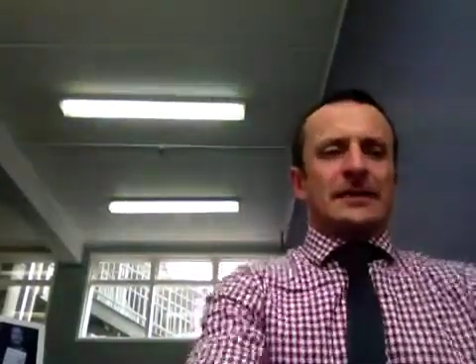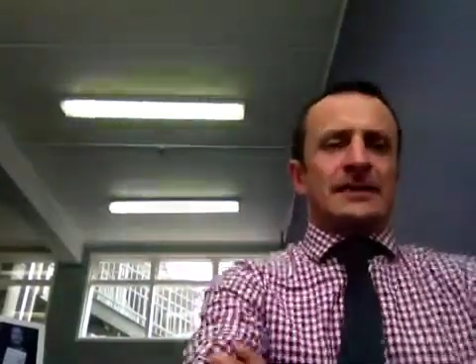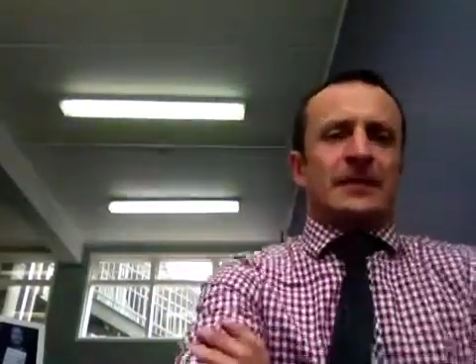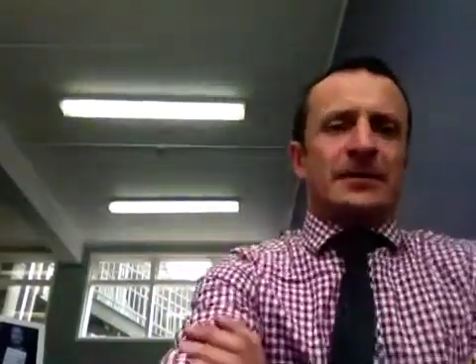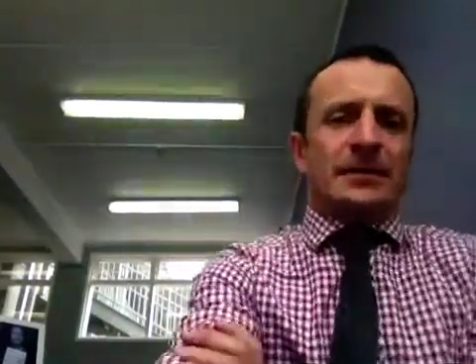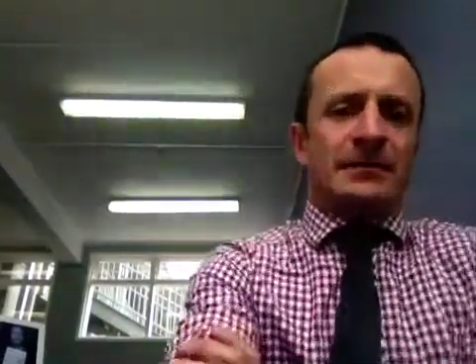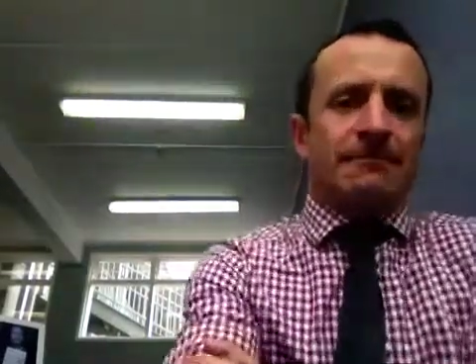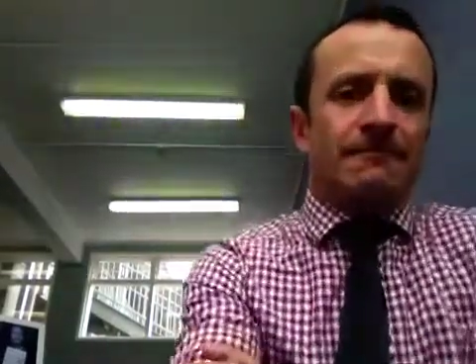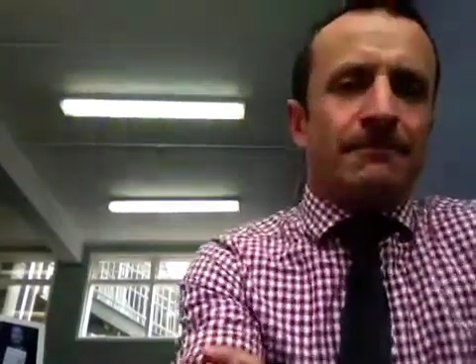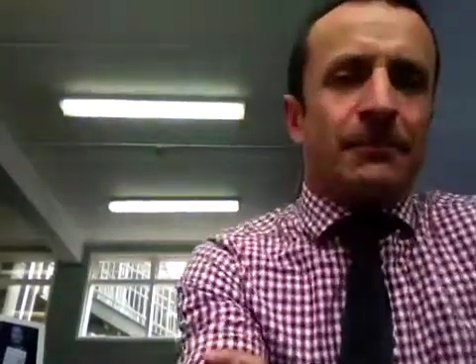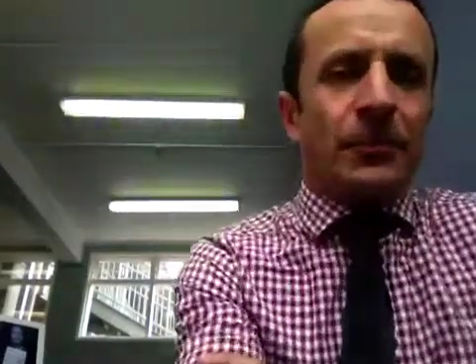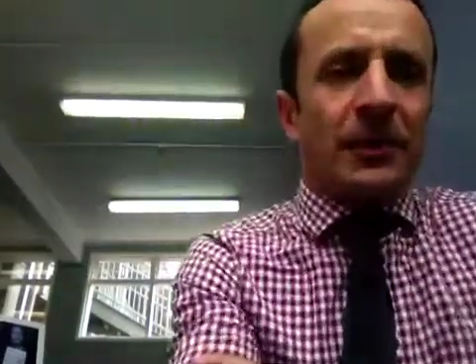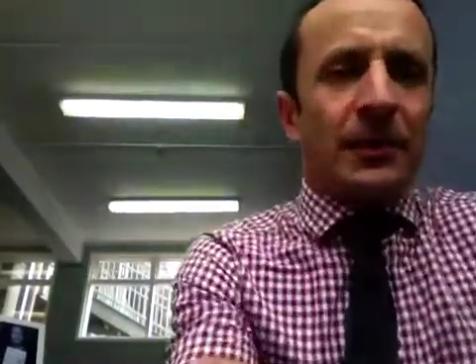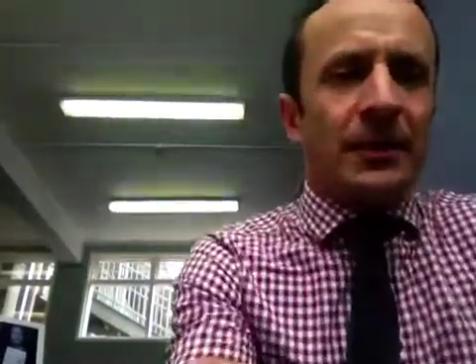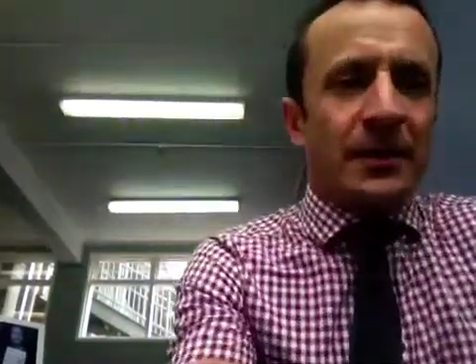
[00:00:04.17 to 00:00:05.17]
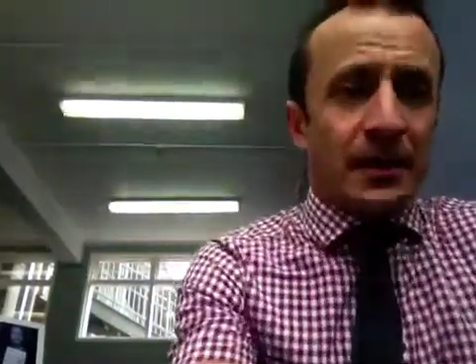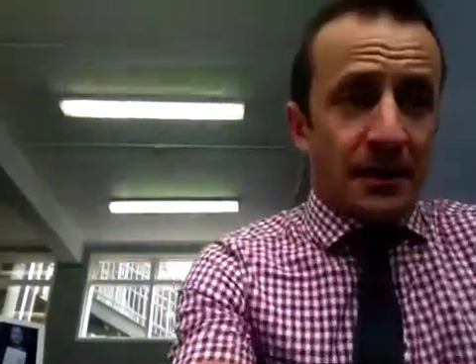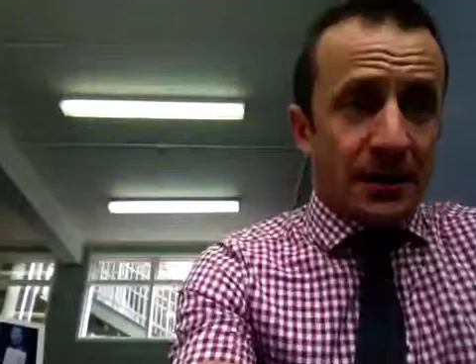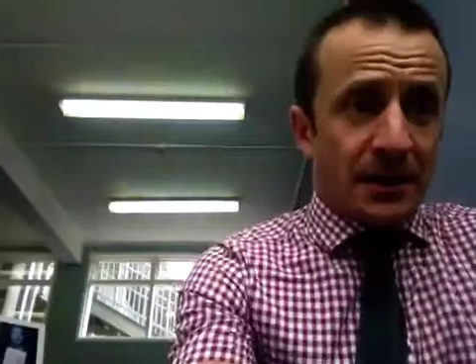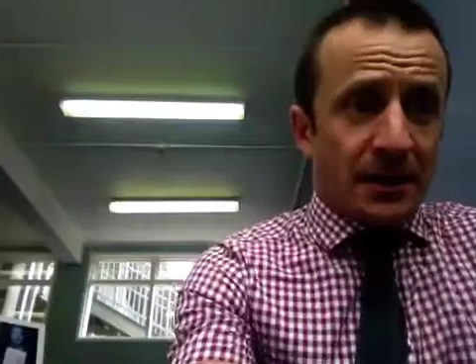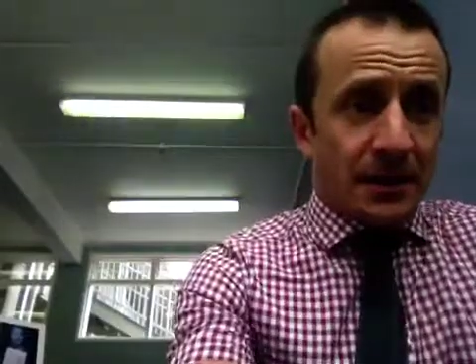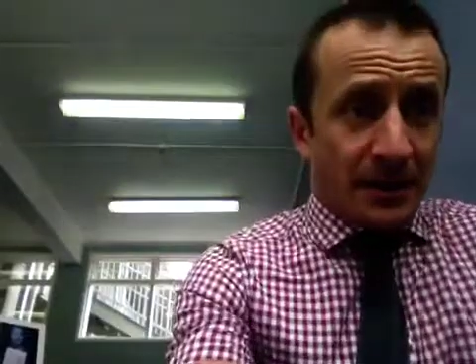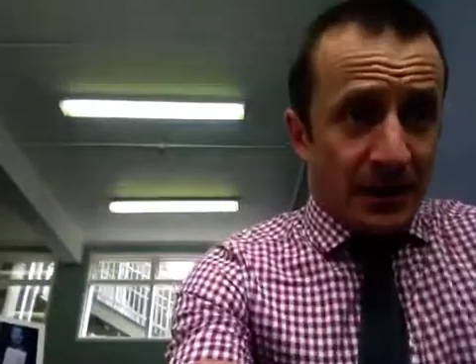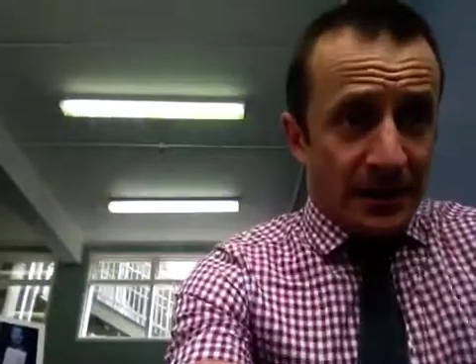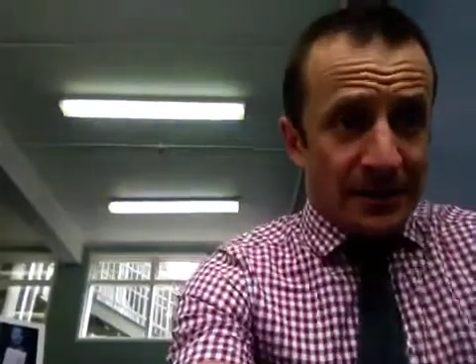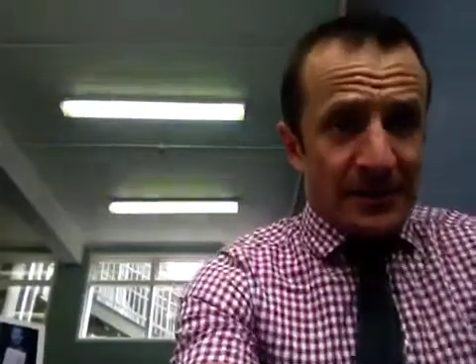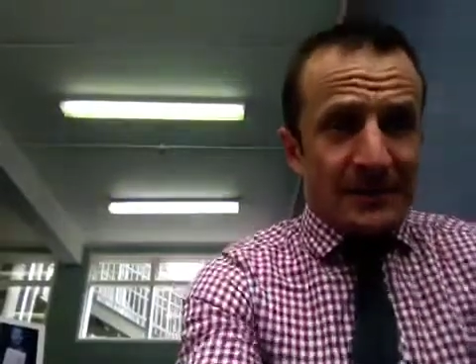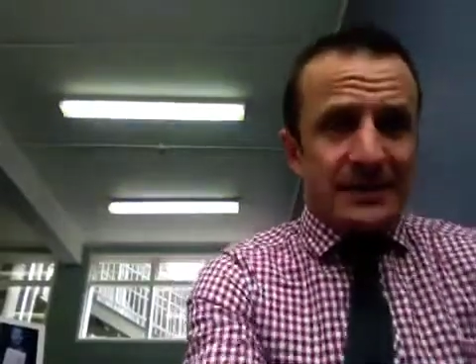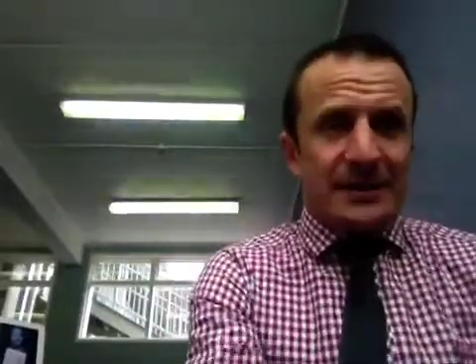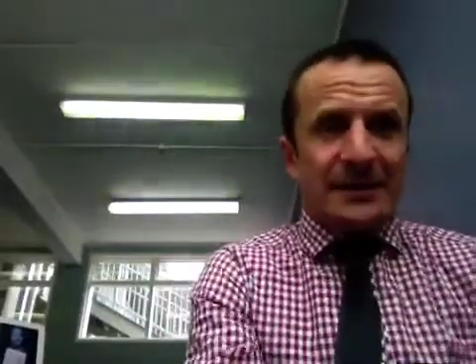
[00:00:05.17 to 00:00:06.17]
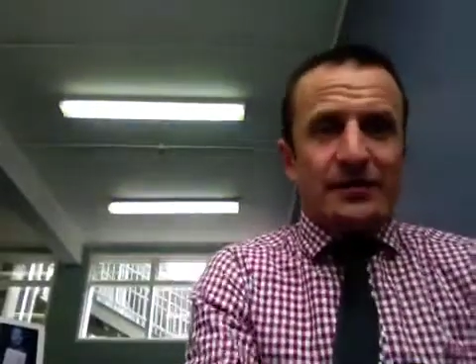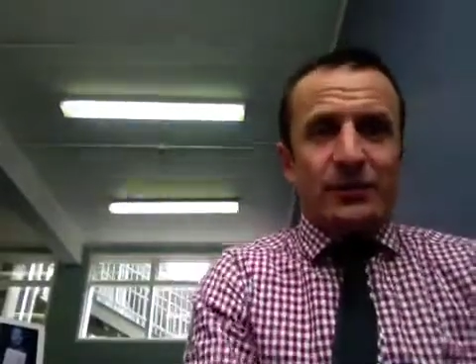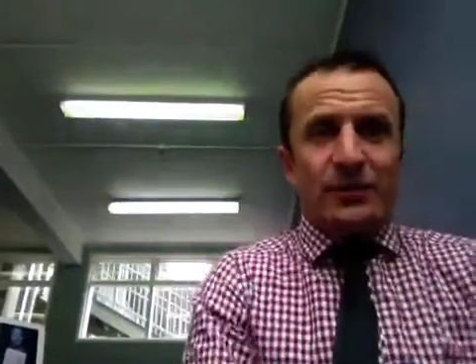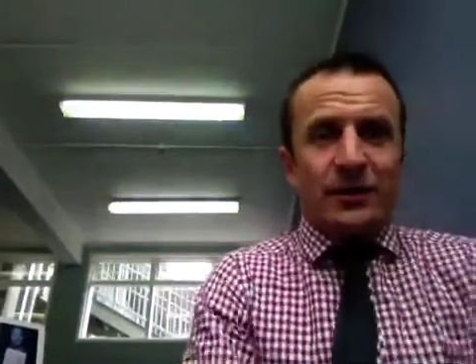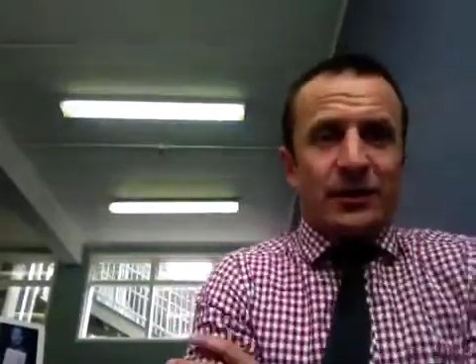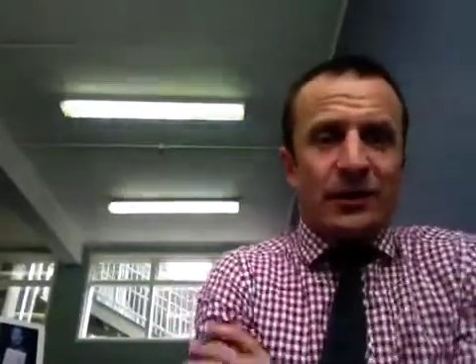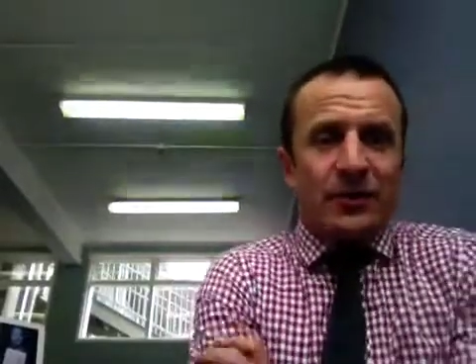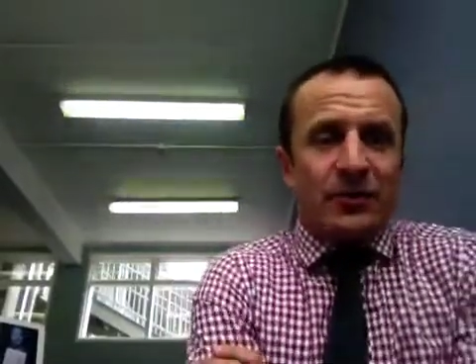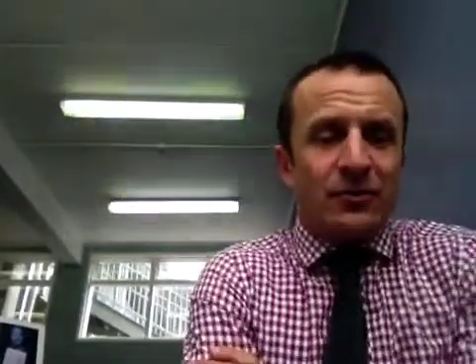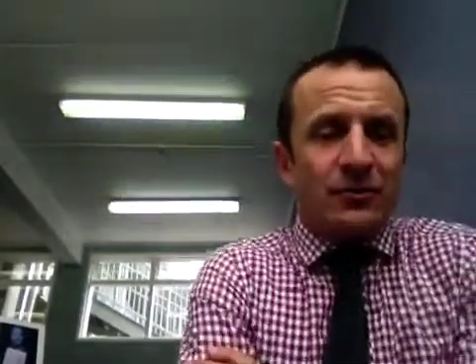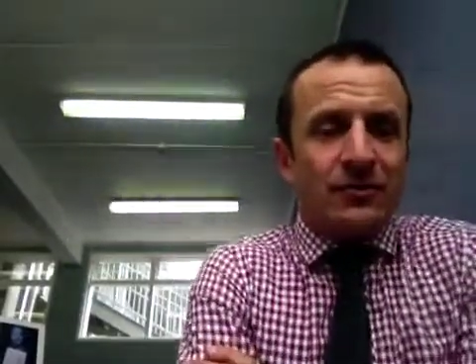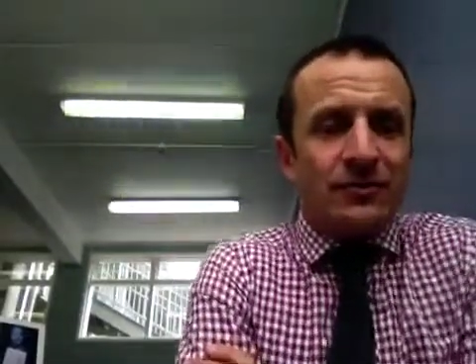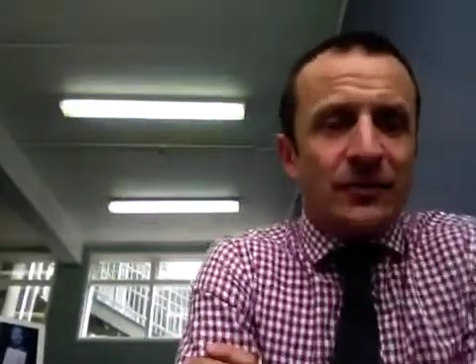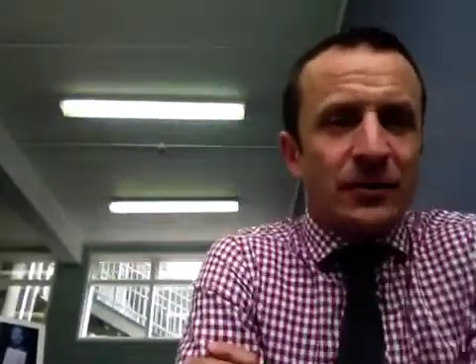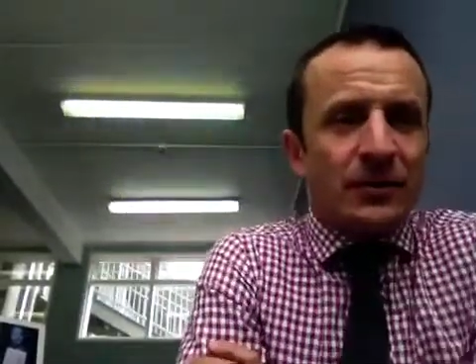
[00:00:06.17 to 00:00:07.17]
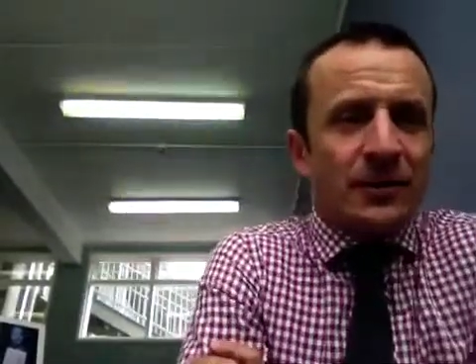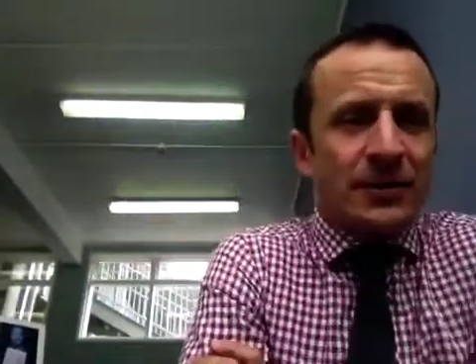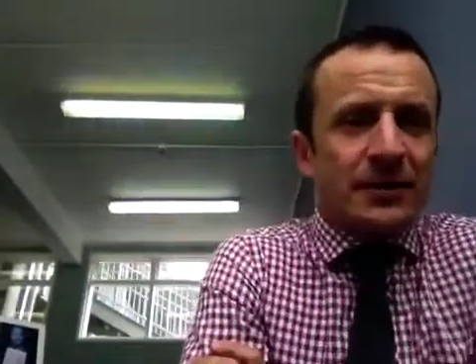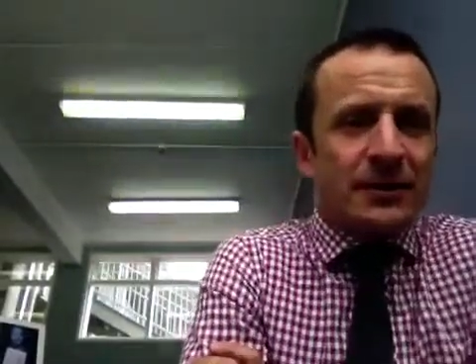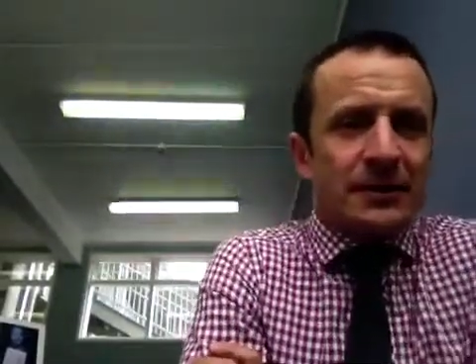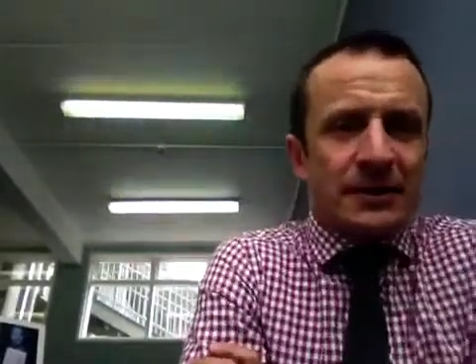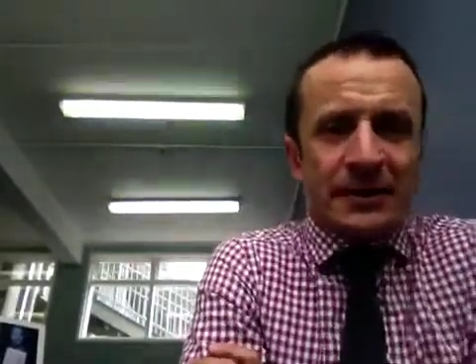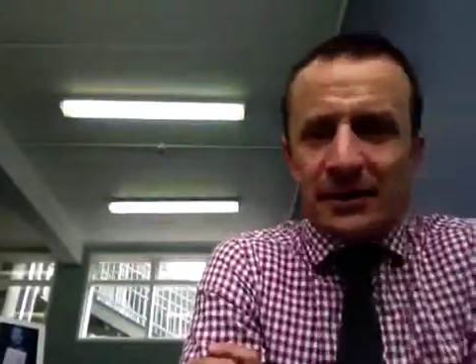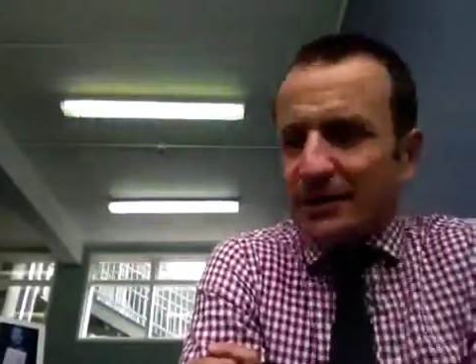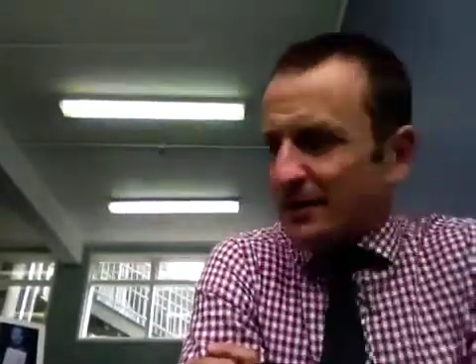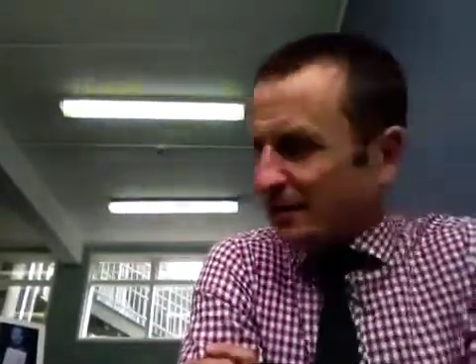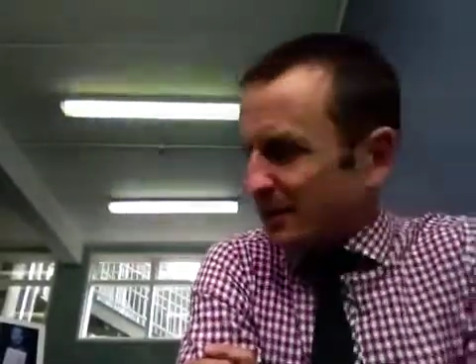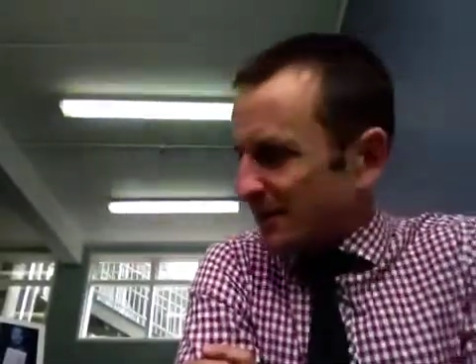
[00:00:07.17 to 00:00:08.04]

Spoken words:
As you can see, I'm not at home doing this,